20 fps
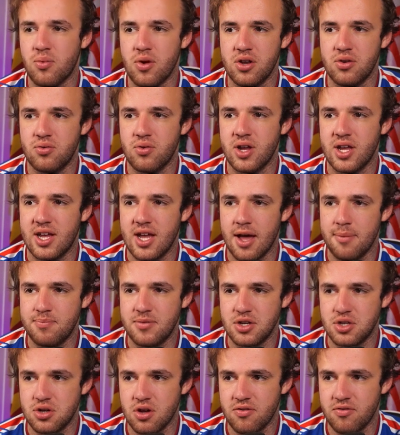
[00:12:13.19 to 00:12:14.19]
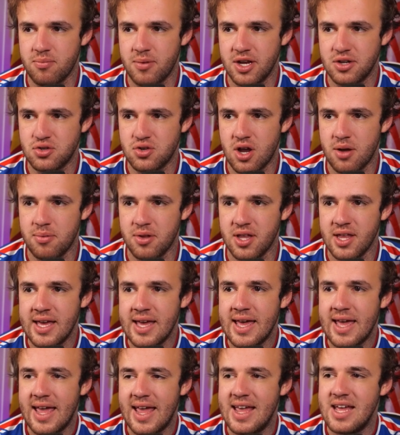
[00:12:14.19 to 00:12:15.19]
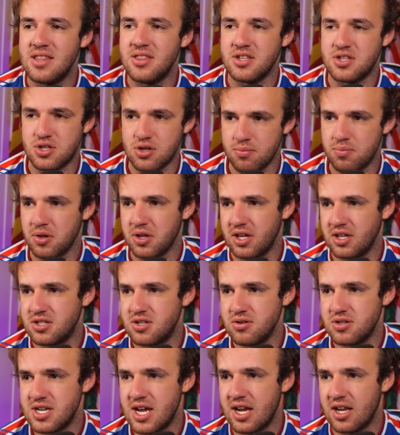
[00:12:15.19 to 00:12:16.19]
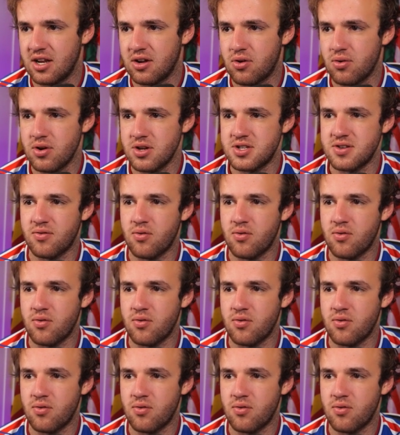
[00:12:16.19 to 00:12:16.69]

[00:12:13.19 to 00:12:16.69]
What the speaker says: One Greek Cup to show for my trouble, and the Super League 2 title, of course.